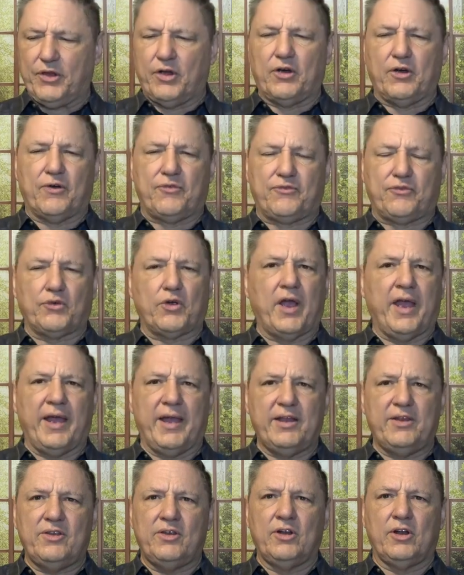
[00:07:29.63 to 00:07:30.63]
they're
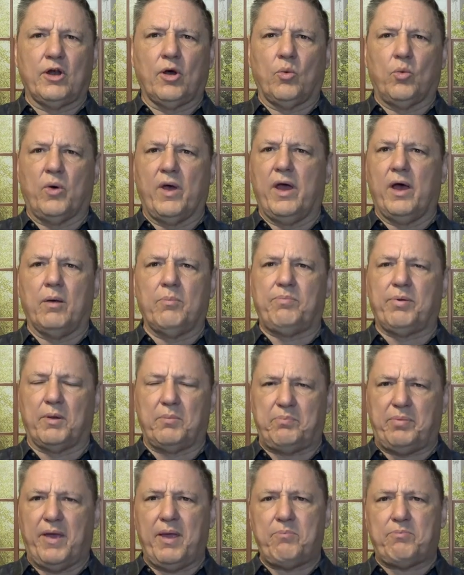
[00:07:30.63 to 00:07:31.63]
afraid, you know, well,
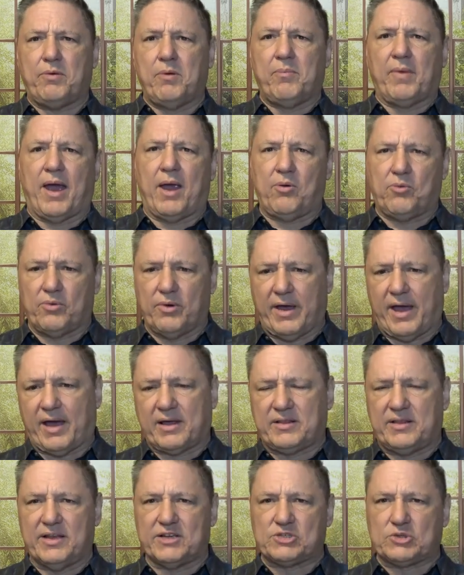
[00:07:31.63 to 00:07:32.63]
but people might
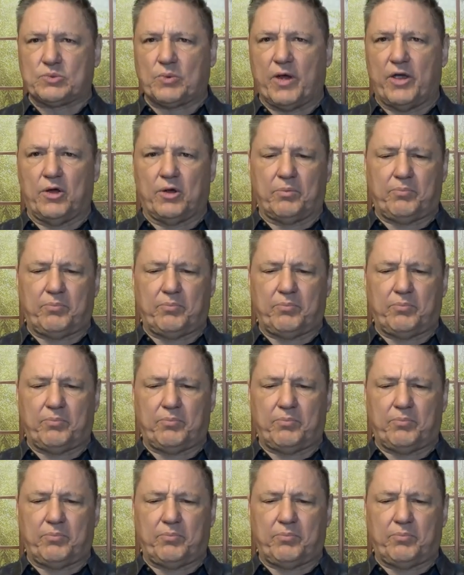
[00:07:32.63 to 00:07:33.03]
react this way,